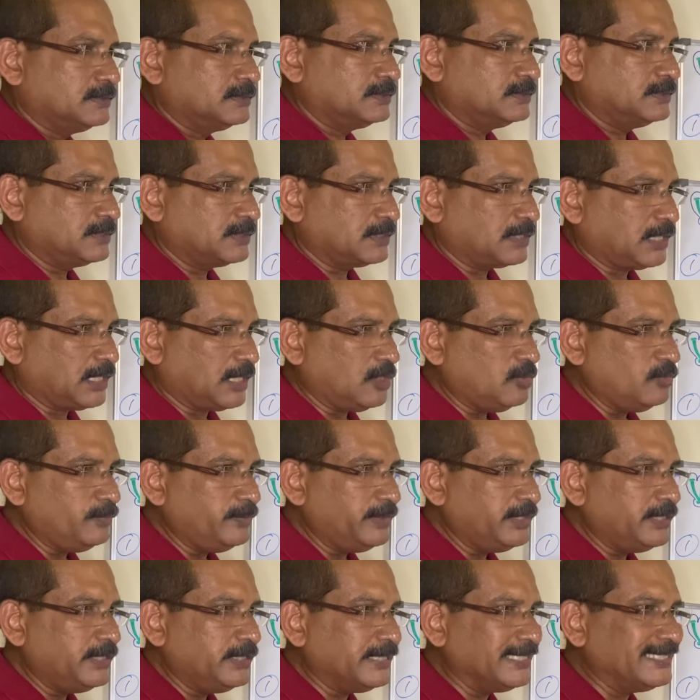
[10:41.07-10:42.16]
then how
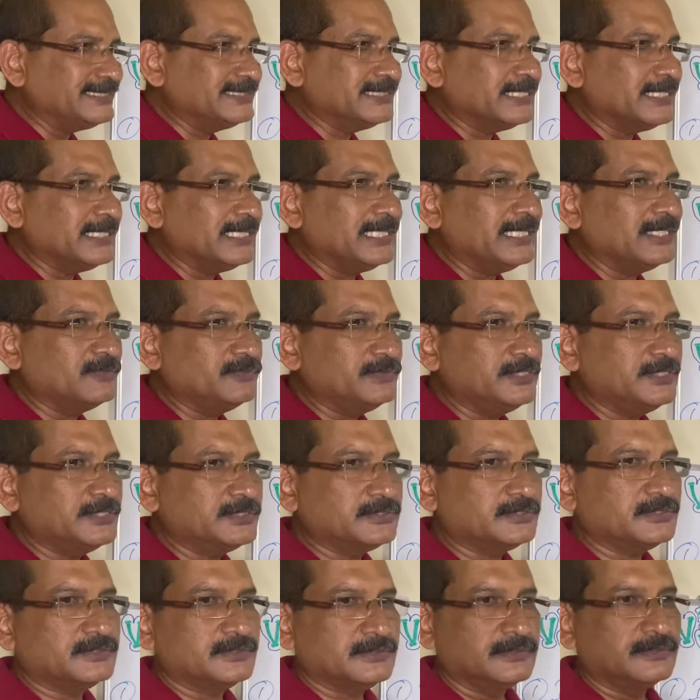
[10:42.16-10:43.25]
many regional
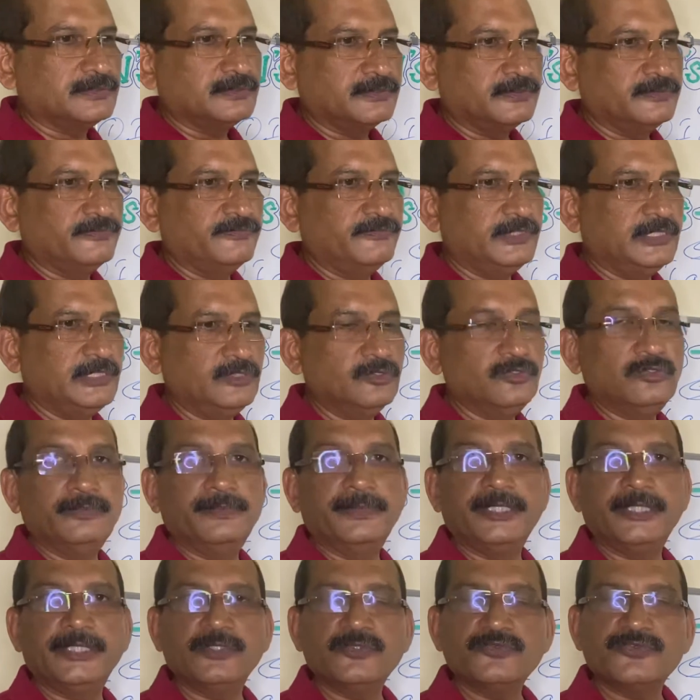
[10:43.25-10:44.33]
languages will you be
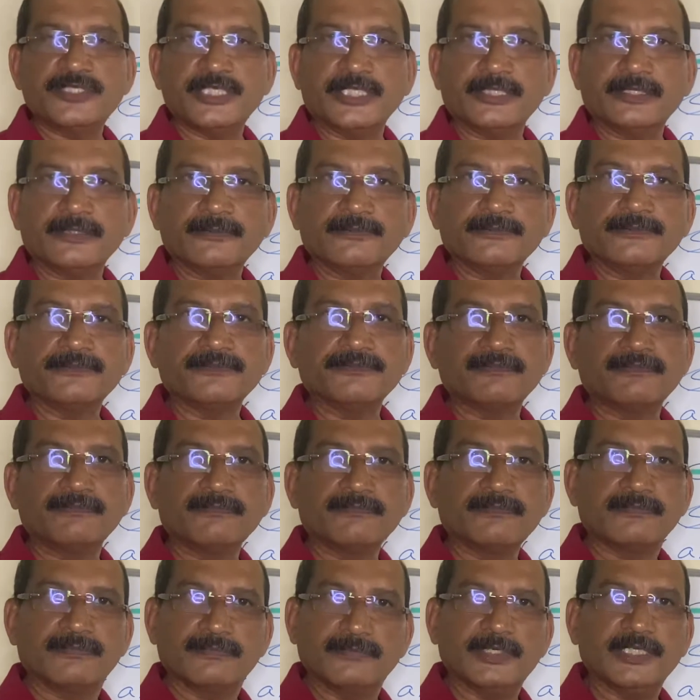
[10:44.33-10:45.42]
using?
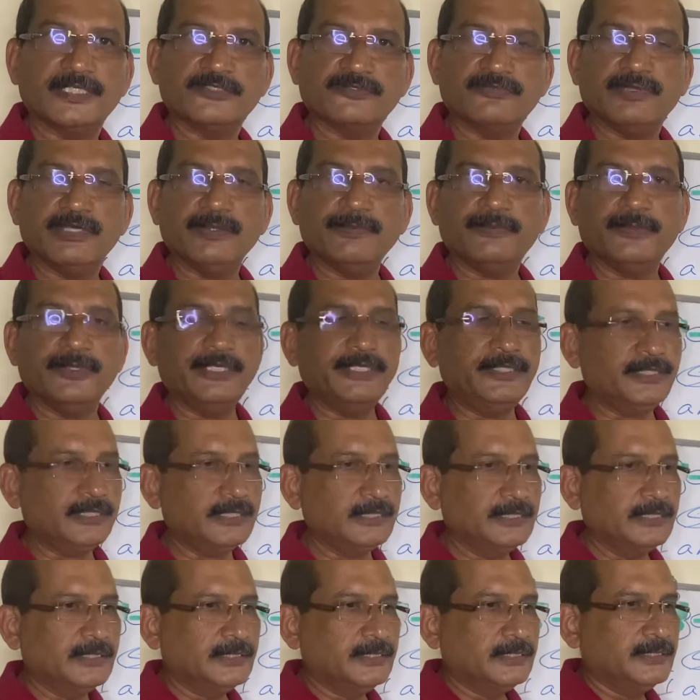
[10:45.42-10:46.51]
That's one point.
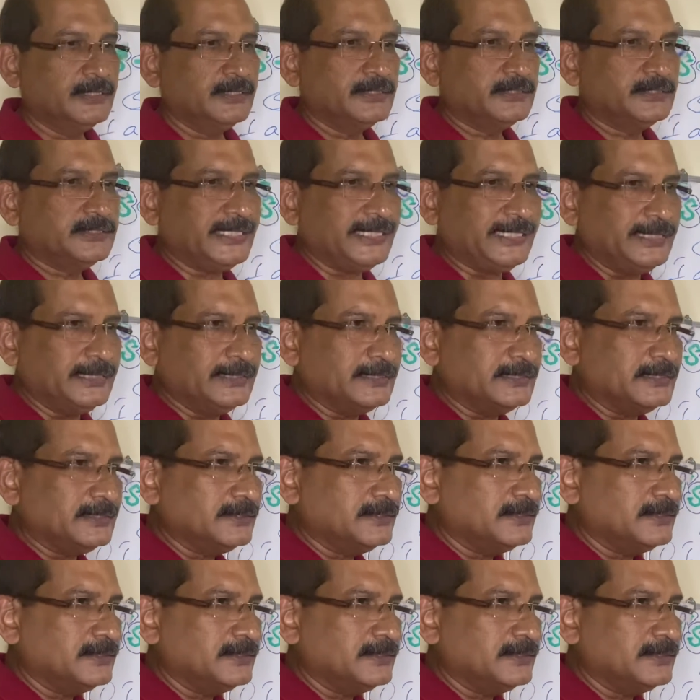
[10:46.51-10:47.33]
Second,